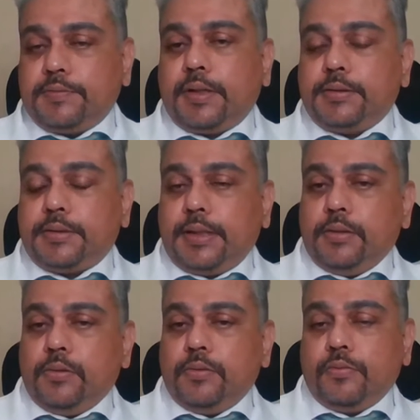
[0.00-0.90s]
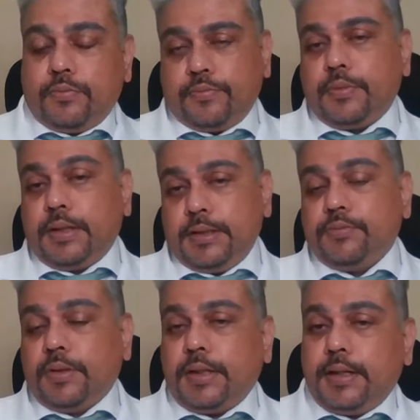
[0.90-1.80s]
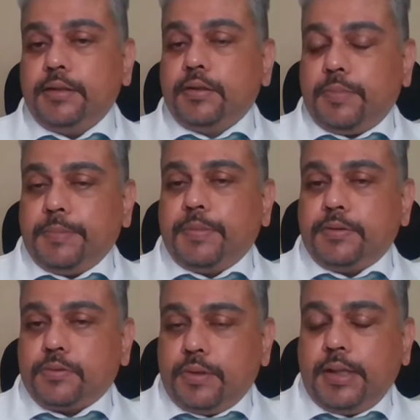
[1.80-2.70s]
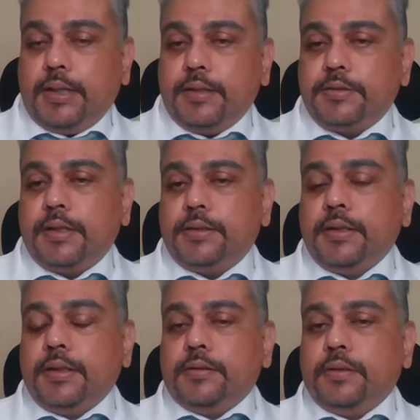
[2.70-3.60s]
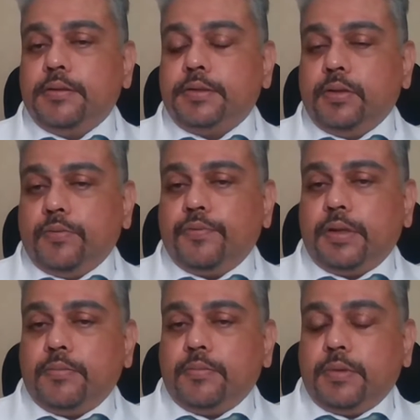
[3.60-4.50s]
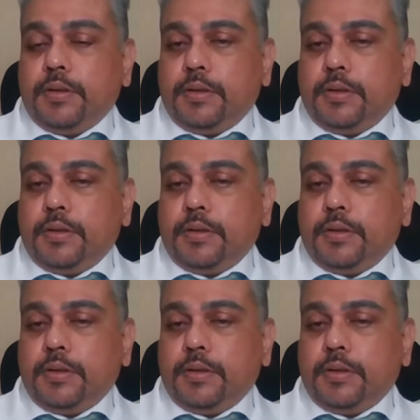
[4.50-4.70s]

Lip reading: As far as I know, at least what I read in the papers today, is that the Sinopharm